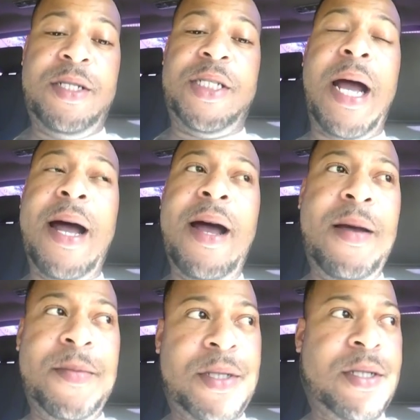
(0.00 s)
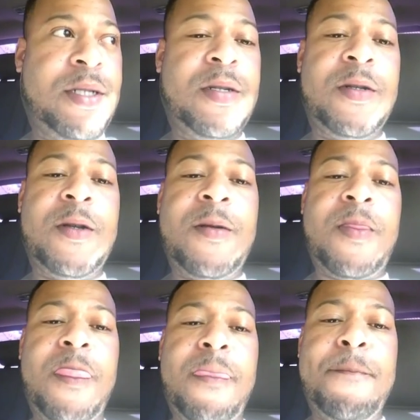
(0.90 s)
Jobs,
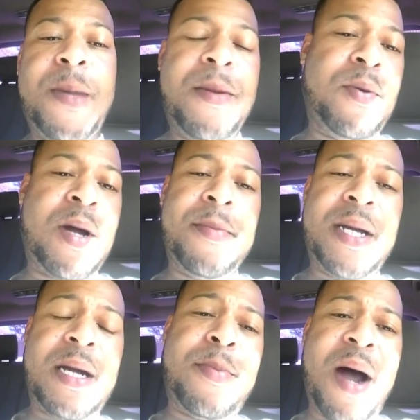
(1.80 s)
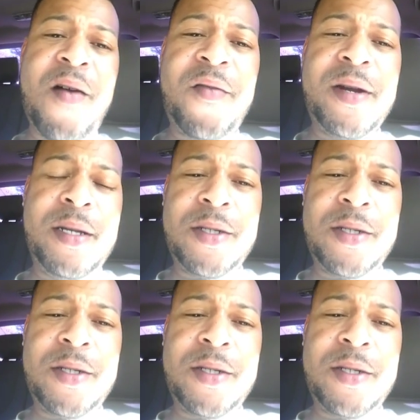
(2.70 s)
people coming out of poverty,